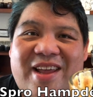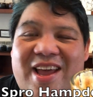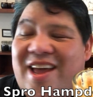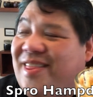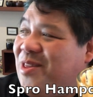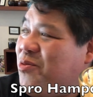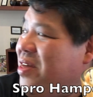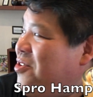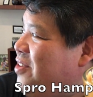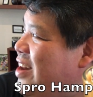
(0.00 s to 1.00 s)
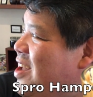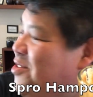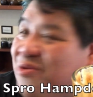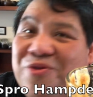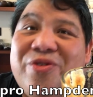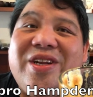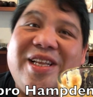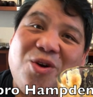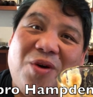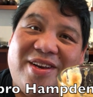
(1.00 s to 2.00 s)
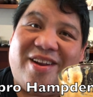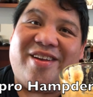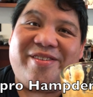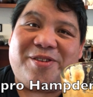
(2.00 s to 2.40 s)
and the weather today is really quite nice.